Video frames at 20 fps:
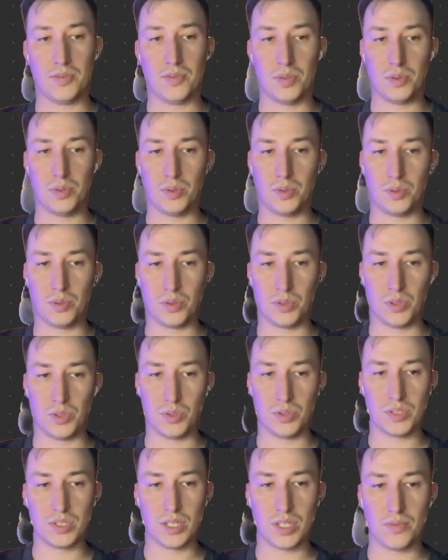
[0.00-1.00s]
if you
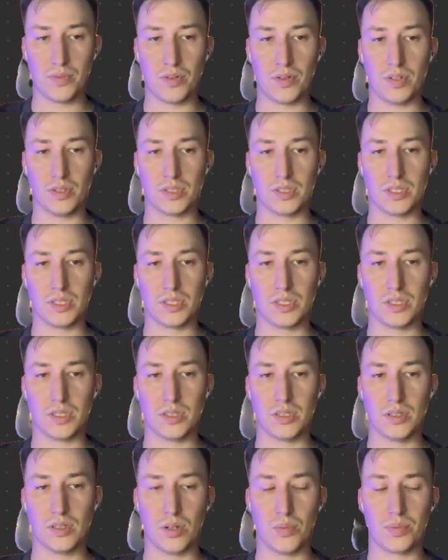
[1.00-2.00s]
use
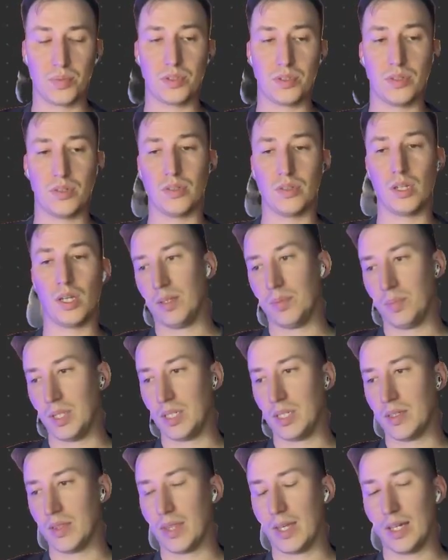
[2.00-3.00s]
self-hosted option, it
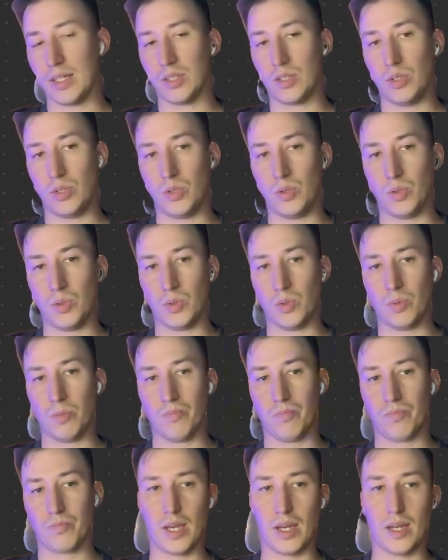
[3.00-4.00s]
means that
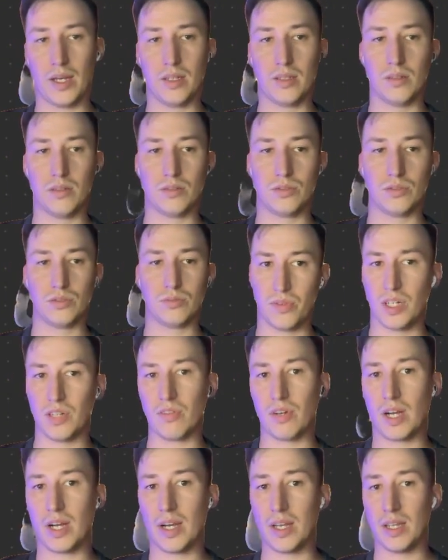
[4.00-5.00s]
you can
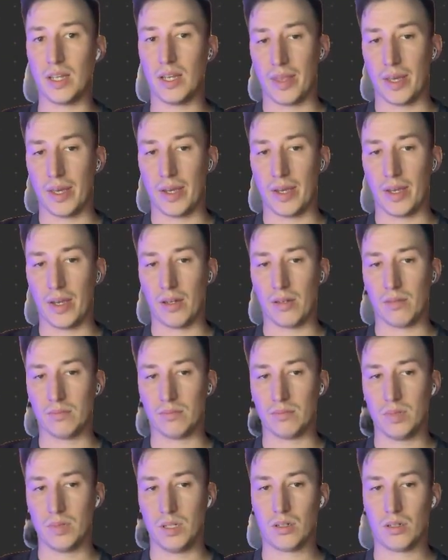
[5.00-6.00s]
vary the
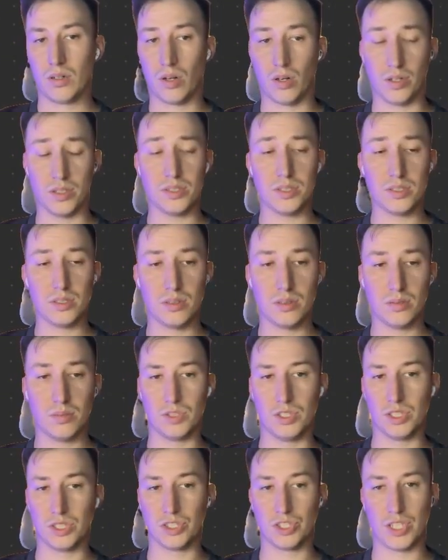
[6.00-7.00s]
cost,
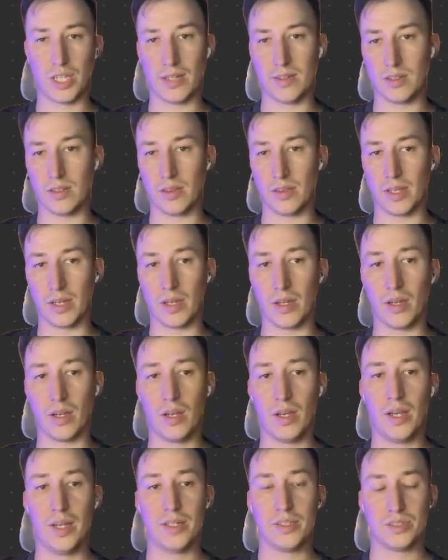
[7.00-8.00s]
just changing the
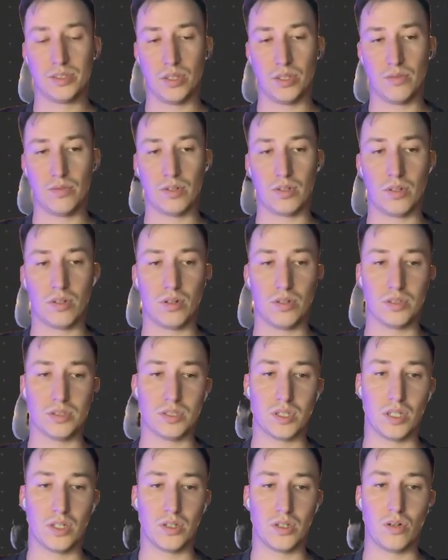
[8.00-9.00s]
server
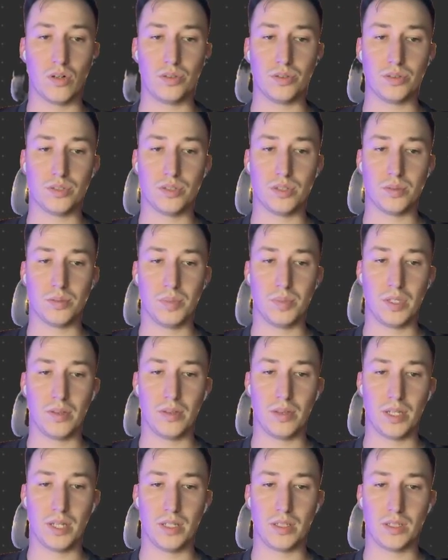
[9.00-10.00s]
cost. And also it
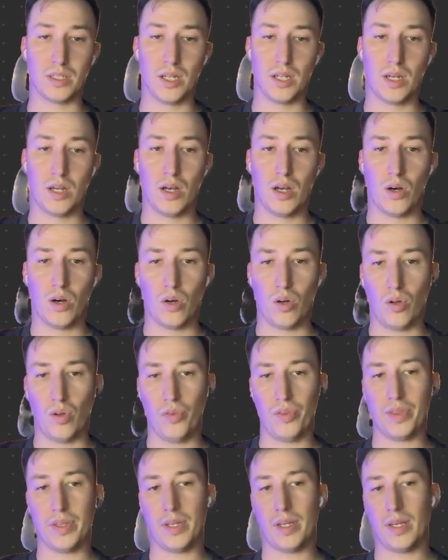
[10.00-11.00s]
means that
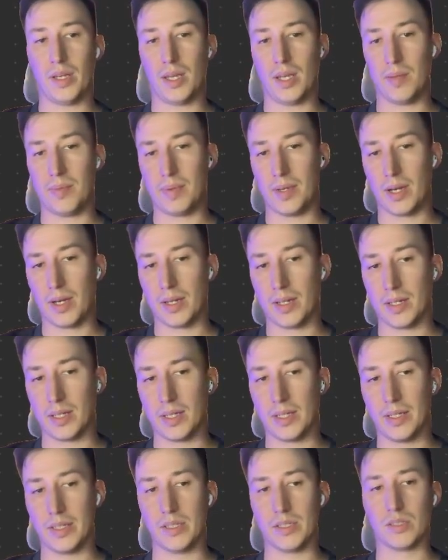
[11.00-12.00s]
all the API
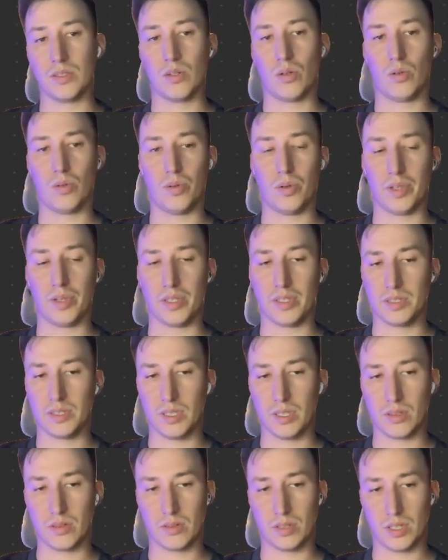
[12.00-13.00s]
keys, all the
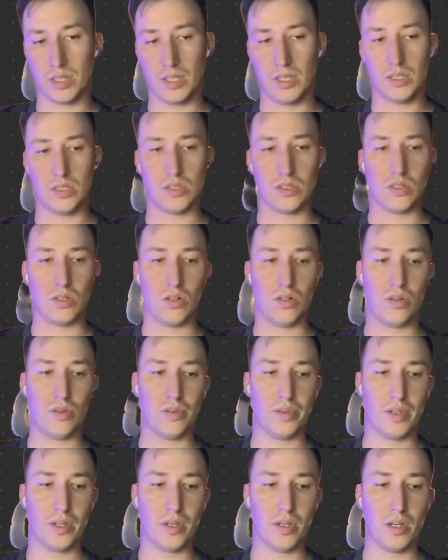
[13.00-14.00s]
secret keys, all
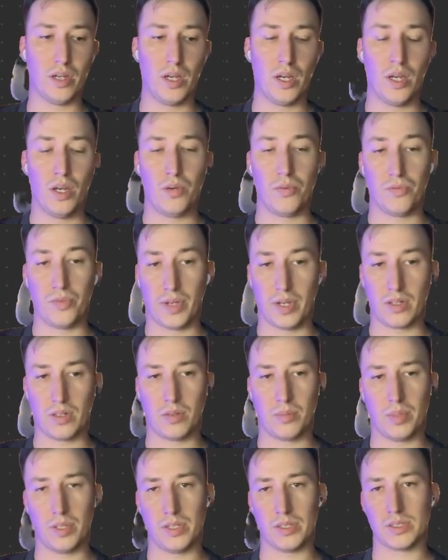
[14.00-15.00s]
the
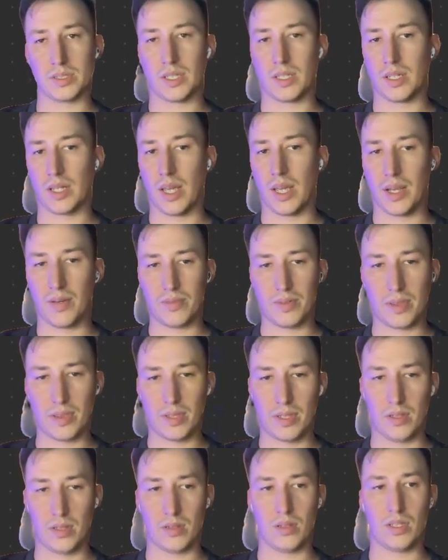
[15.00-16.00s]
variables and
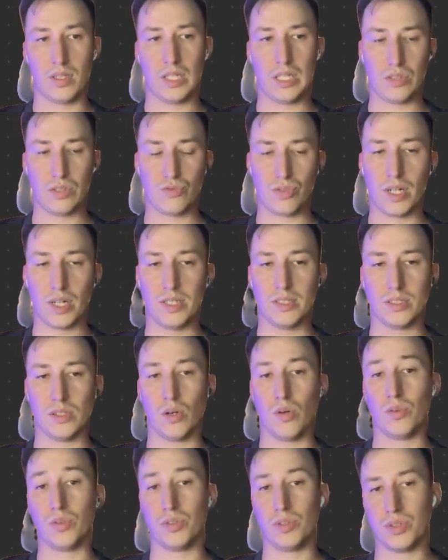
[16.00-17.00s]
everything, it runs
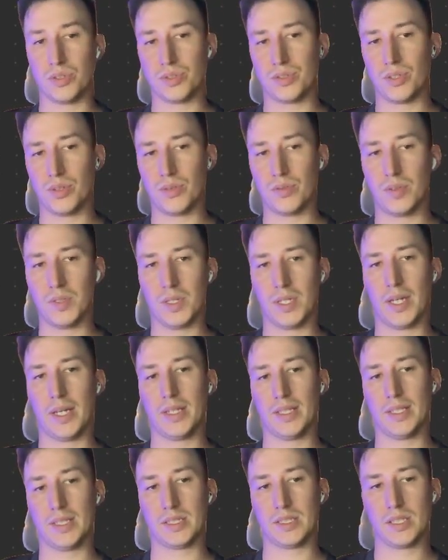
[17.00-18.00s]
on your server
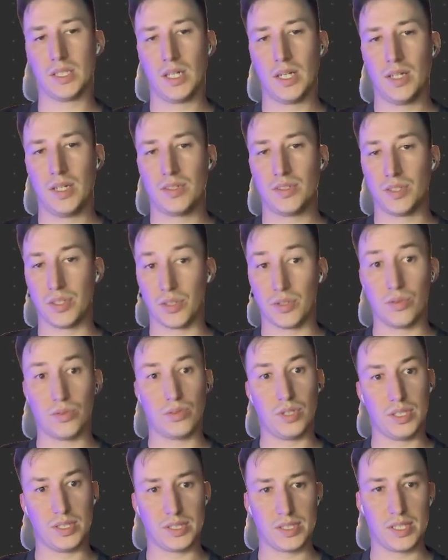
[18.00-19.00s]
and it's
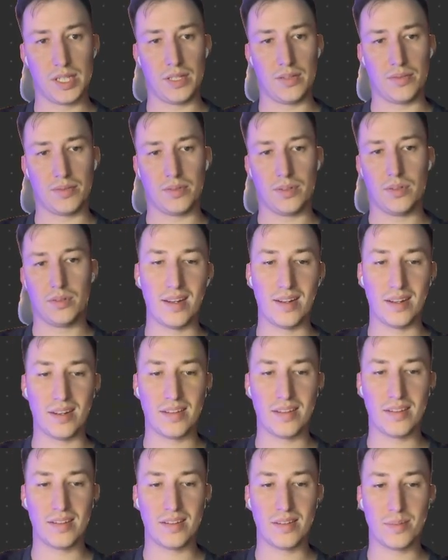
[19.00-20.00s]
secure and safe.
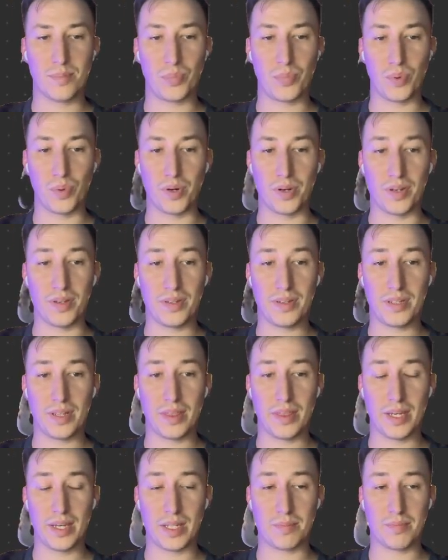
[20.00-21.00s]
Another point
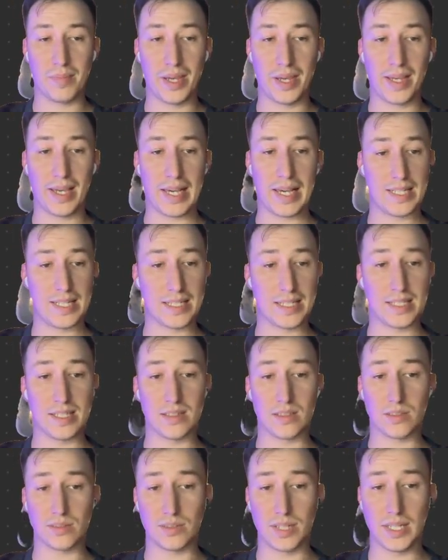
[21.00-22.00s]
that make
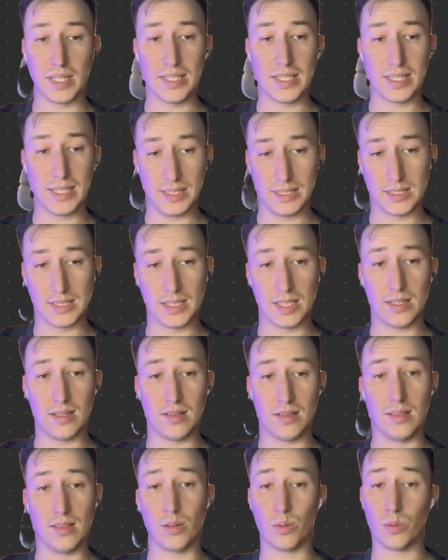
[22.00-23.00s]
N8N great, it's a
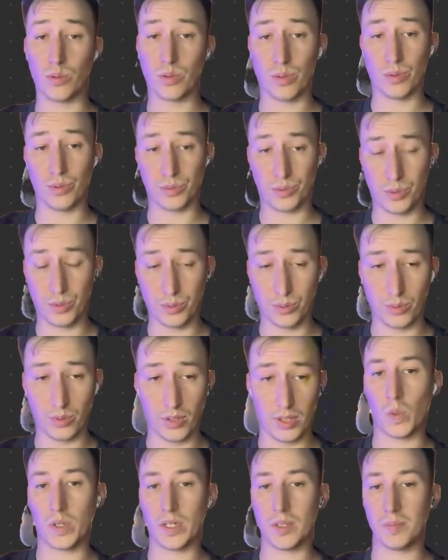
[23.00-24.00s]
low-code tool.
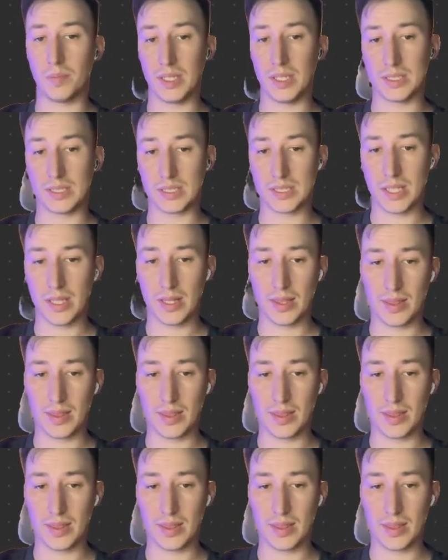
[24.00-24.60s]
What it means?